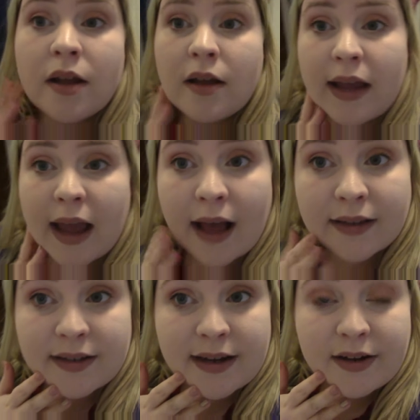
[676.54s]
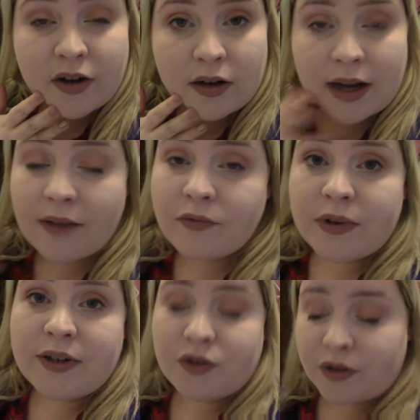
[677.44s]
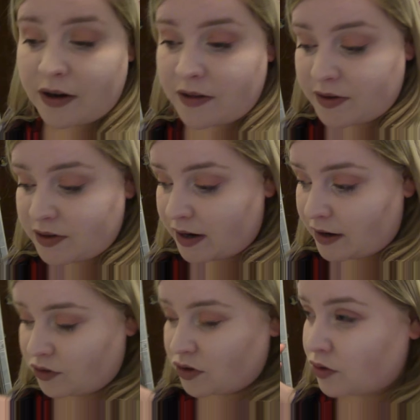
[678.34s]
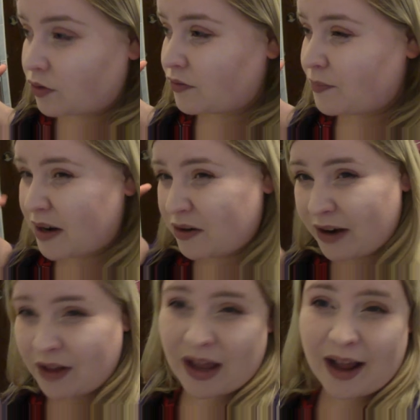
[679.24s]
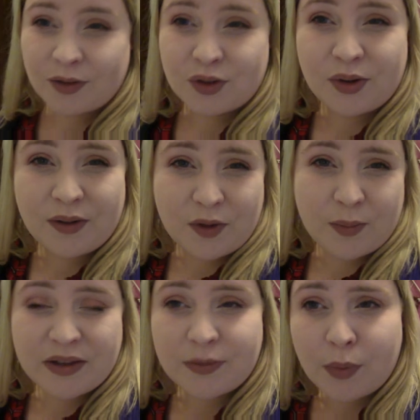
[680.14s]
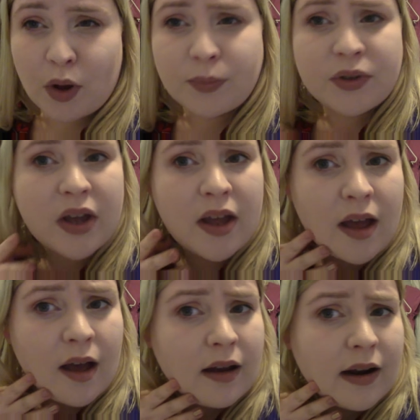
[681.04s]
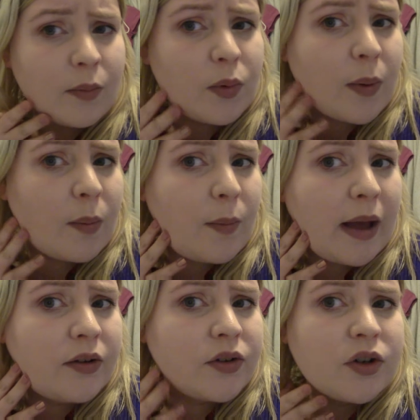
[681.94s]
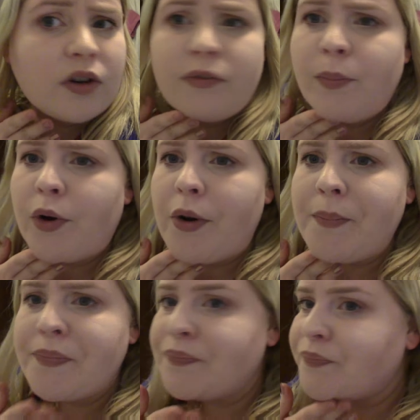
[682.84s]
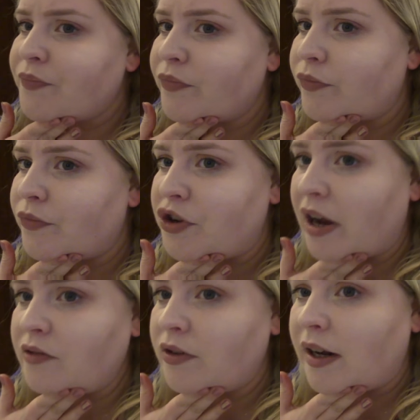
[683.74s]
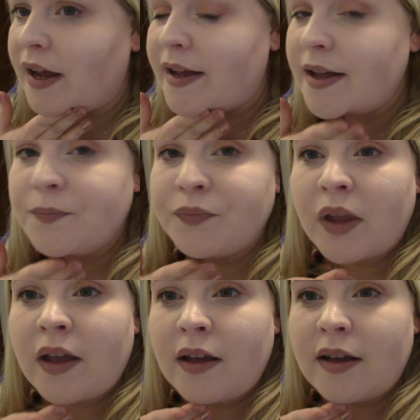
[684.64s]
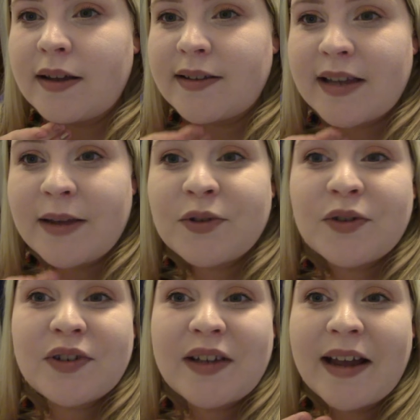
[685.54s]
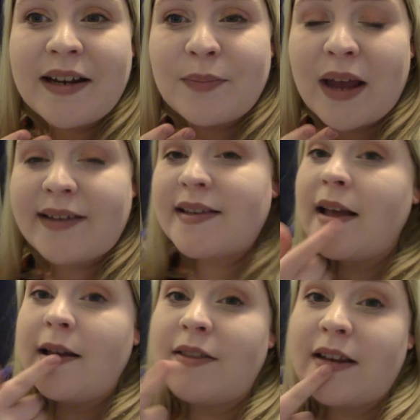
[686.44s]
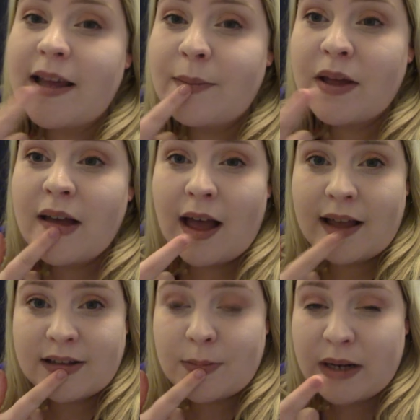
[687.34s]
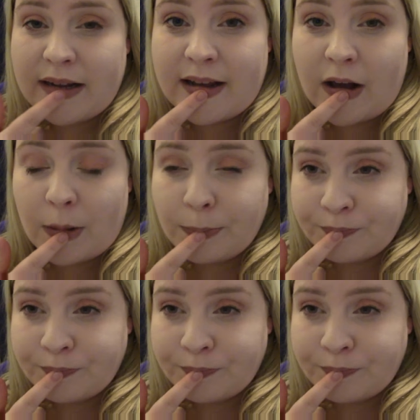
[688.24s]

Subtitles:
It has stayed on. I haven't really done anything today. I've just sort of been around the house doing a few bits and bobs and helping my mum out and stuff, but generally it seems to have stayed in place. The lip has completely gone.